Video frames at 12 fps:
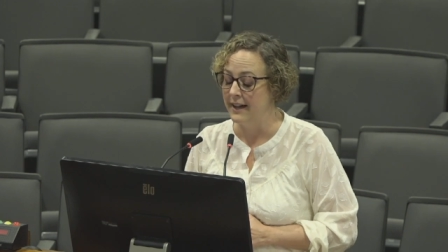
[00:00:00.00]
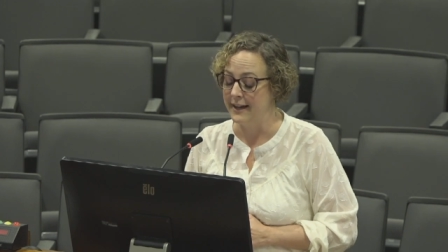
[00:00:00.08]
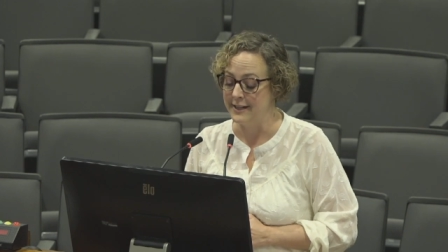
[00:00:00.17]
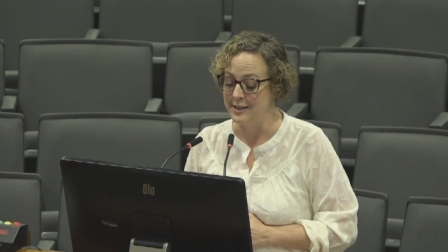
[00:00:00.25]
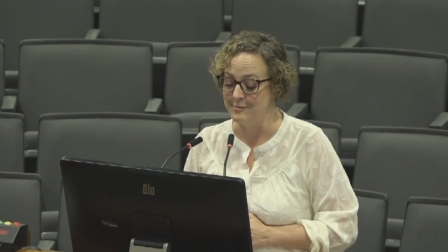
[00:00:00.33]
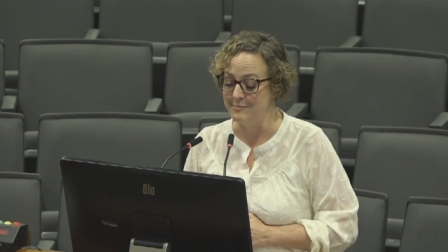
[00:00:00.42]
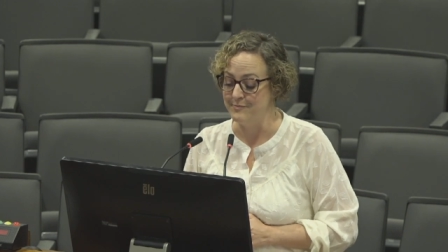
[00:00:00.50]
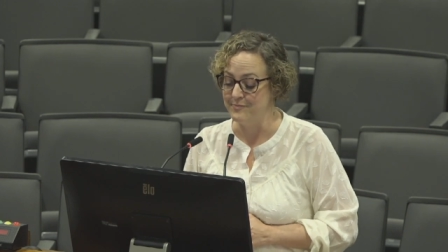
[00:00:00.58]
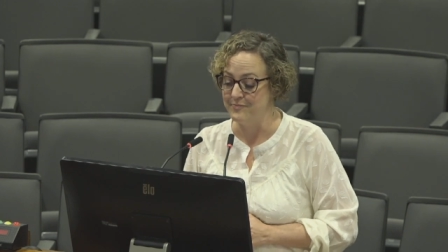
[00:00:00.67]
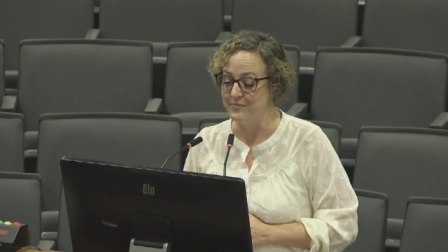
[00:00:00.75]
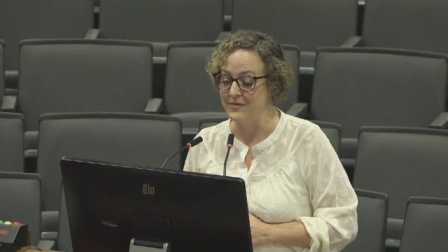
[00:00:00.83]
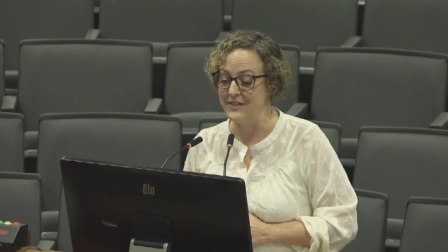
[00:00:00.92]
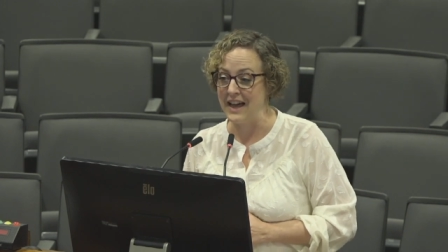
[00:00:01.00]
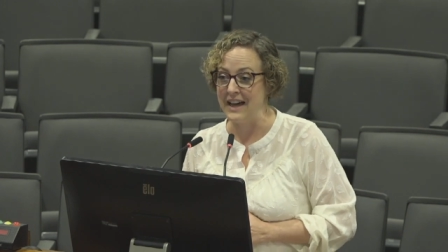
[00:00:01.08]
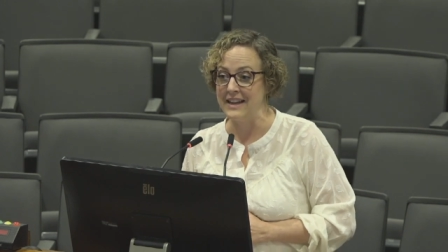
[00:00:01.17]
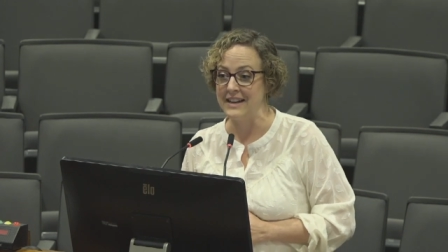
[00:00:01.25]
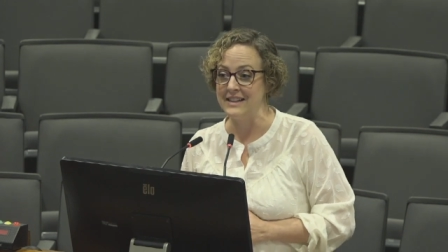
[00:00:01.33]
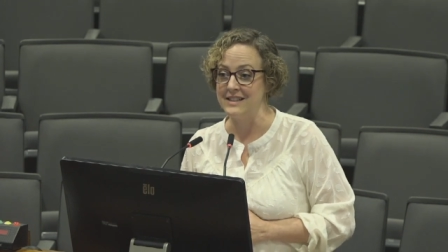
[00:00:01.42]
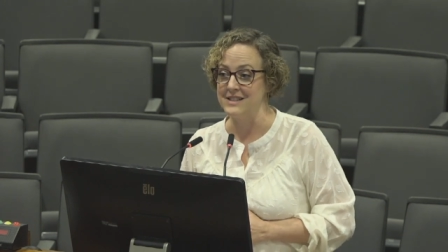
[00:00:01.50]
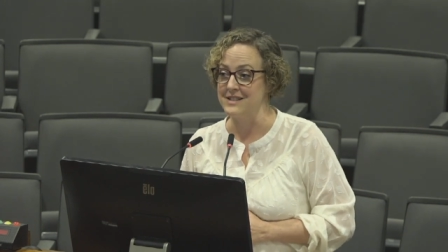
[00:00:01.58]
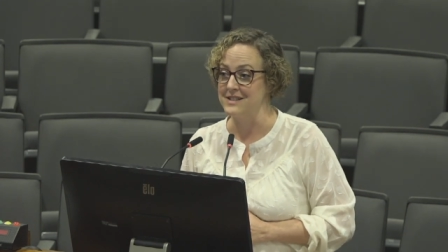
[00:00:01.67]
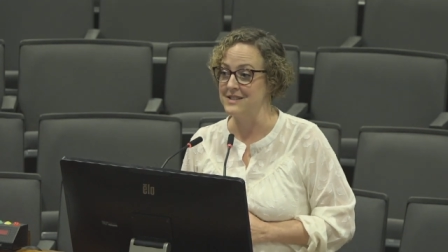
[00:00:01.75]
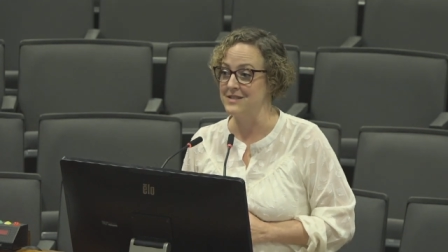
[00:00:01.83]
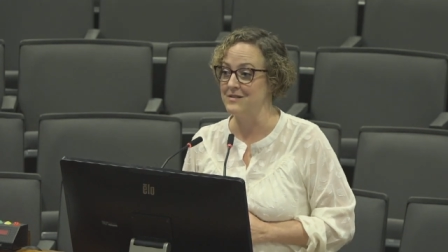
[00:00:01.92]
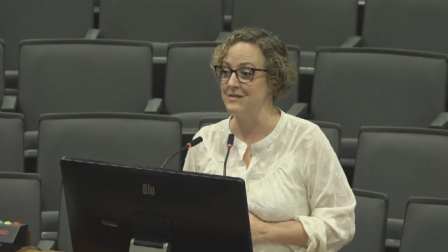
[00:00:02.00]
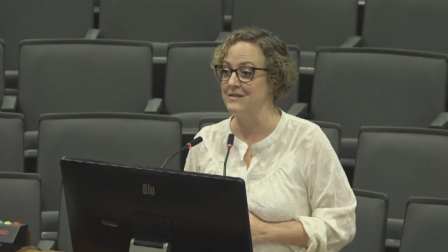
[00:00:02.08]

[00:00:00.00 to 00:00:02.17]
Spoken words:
That is